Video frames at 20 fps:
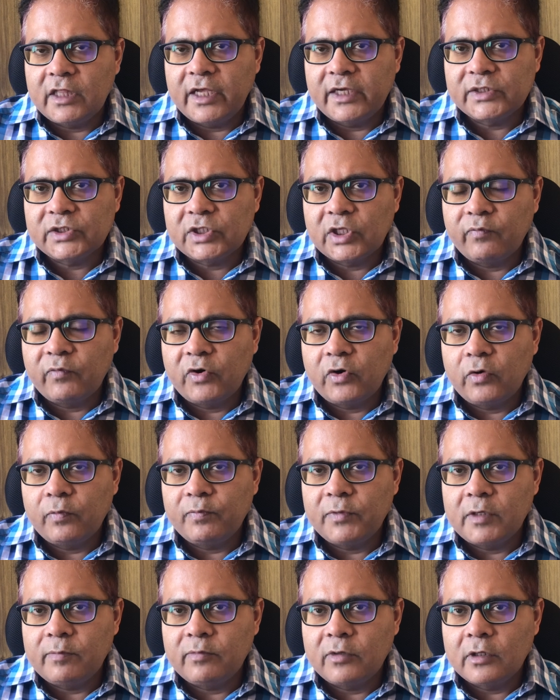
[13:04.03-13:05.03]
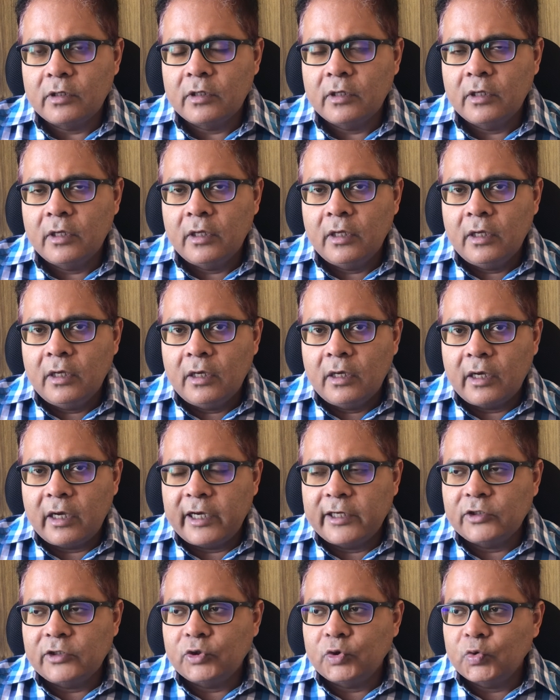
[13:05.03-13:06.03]
less number of people,
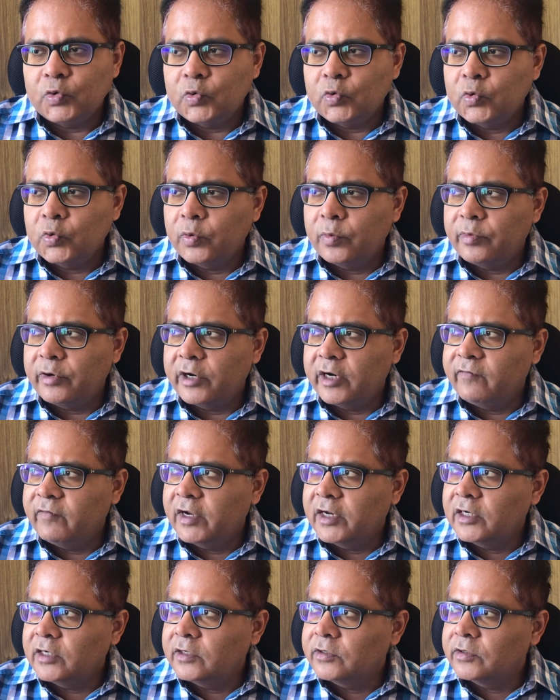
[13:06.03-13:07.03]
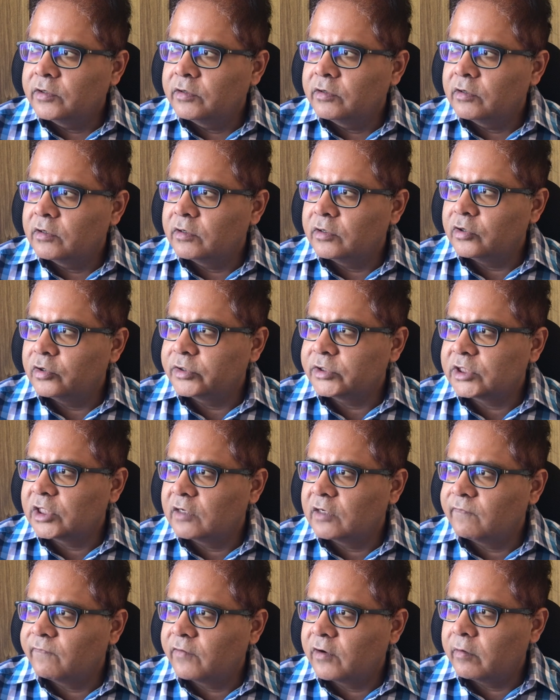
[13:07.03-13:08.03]
and to prevent
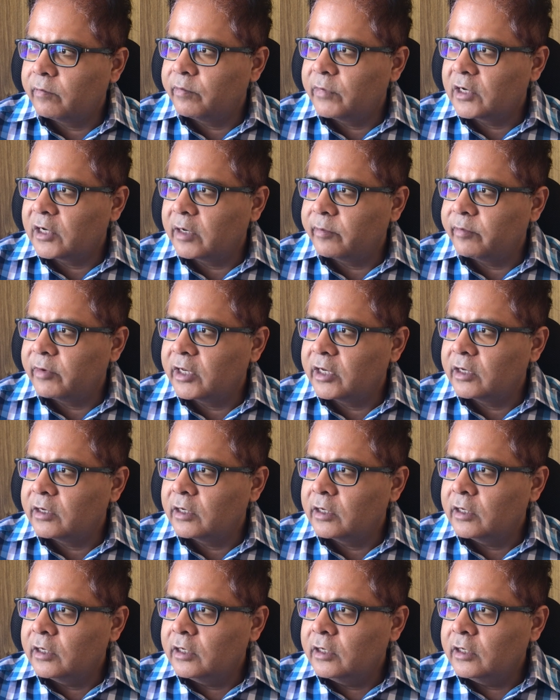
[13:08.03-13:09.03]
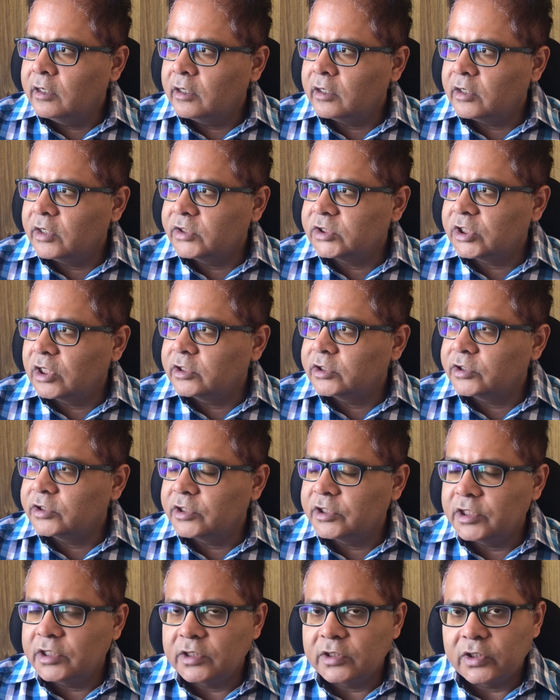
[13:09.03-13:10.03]
yourself from becoming
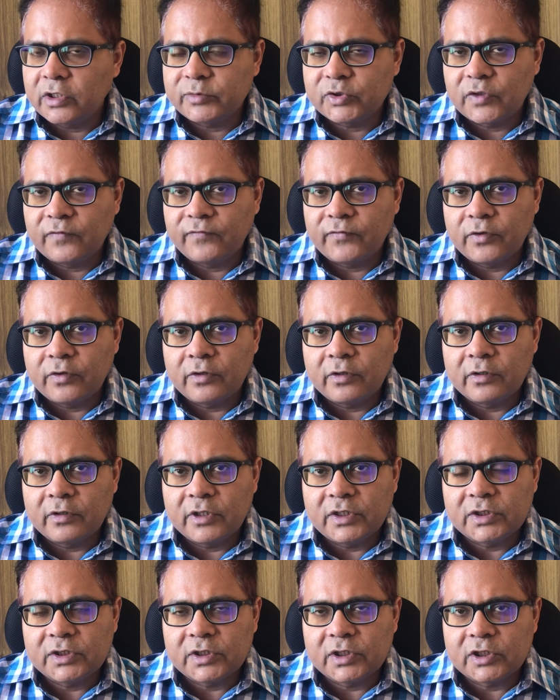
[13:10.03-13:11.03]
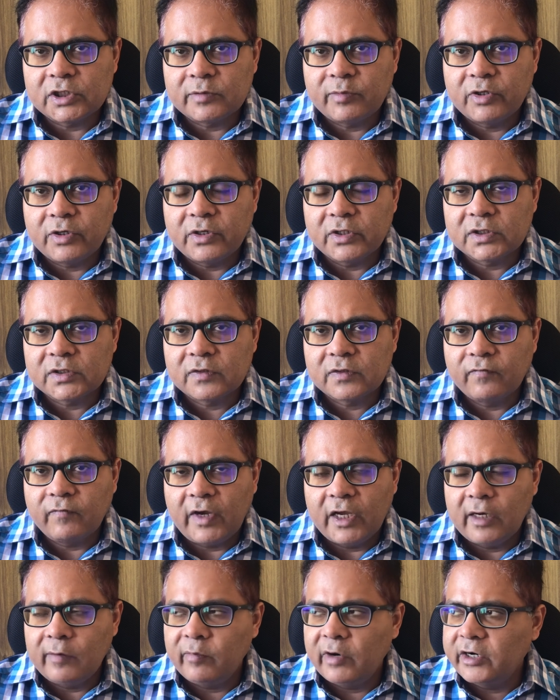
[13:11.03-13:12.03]
desultory in terms of your research. Because
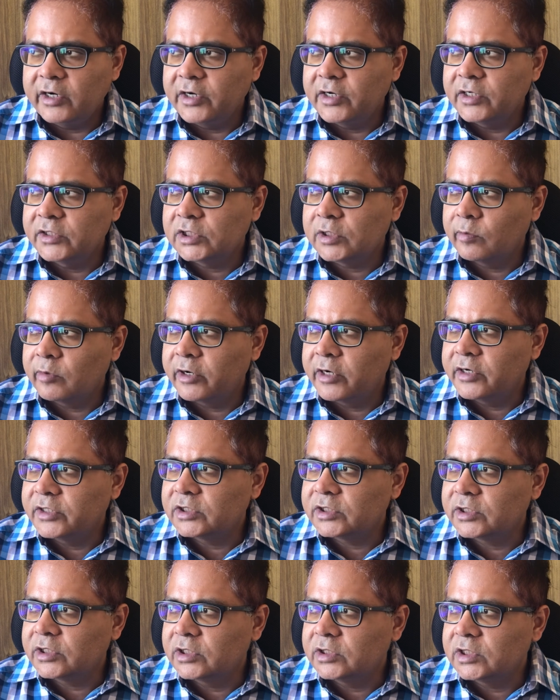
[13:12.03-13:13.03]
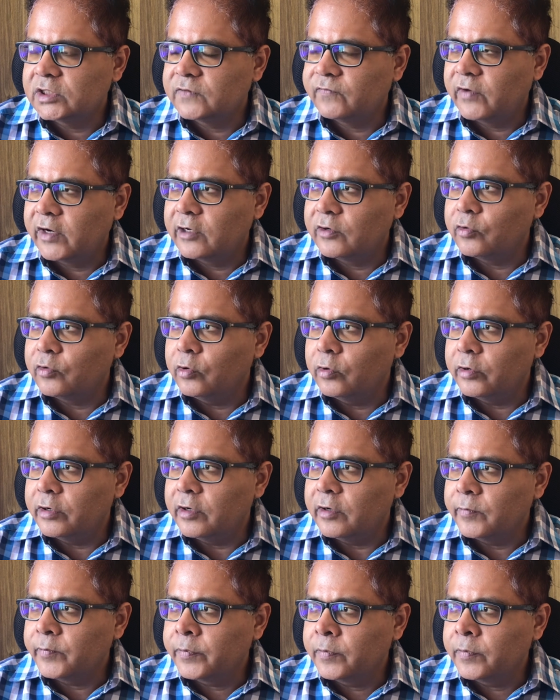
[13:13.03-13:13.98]
while multidisciplinary research is very good,